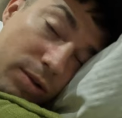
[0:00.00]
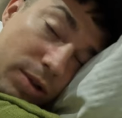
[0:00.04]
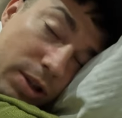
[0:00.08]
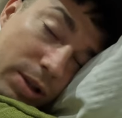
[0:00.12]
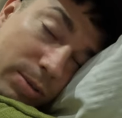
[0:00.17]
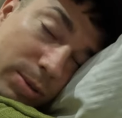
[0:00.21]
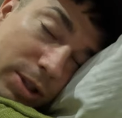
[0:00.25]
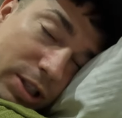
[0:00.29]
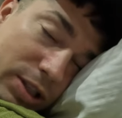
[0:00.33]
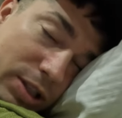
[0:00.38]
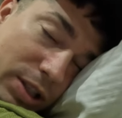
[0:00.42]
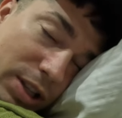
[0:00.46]
we're gonna
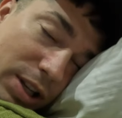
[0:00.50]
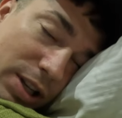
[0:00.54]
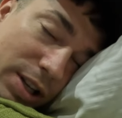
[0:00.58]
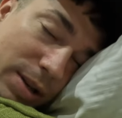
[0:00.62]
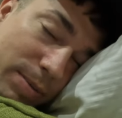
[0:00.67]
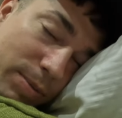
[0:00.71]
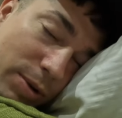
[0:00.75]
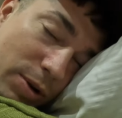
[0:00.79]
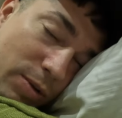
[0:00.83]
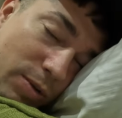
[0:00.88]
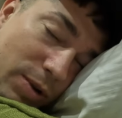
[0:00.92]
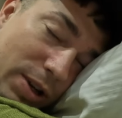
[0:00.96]
be
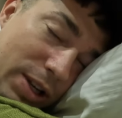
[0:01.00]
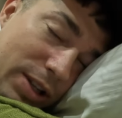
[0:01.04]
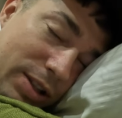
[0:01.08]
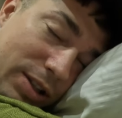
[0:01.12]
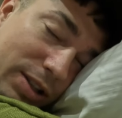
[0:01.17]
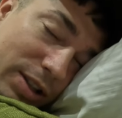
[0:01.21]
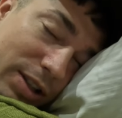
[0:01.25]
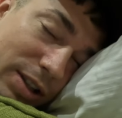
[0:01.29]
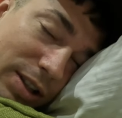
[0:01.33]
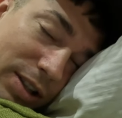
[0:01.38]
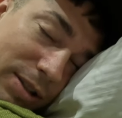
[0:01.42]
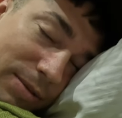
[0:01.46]
sleeping well
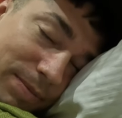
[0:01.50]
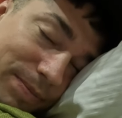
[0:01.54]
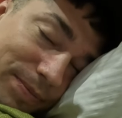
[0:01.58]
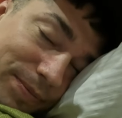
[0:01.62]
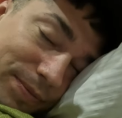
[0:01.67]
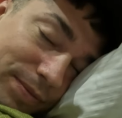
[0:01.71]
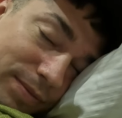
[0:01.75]
tonight.